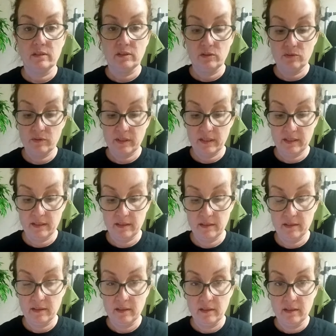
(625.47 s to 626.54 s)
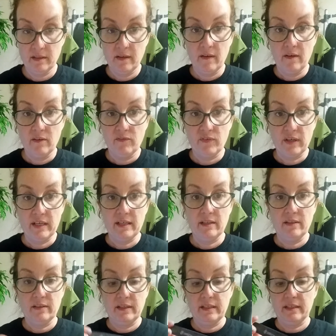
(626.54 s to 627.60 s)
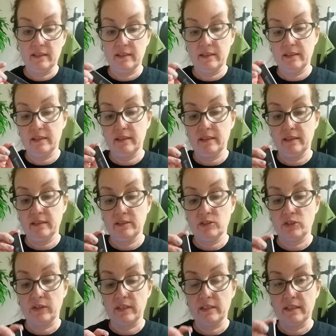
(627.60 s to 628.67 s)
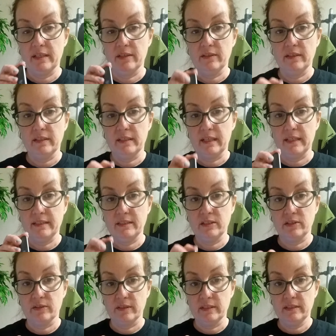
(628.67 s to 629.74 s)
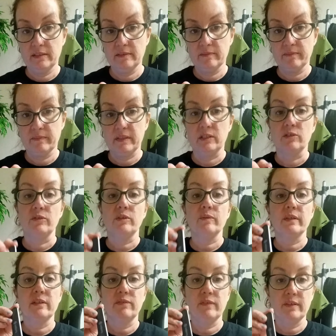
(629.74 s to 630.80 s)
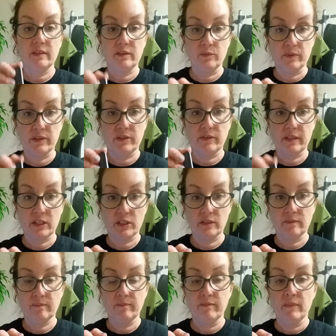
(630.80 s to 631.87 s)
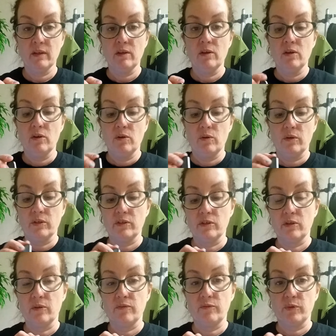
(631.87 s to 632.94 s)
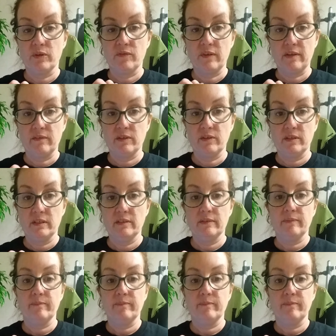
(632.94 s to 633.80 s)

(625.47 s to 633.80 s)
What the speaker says: You can file straight down at 90 degrees, and you only want to file one direction, or you can go 45 degrees.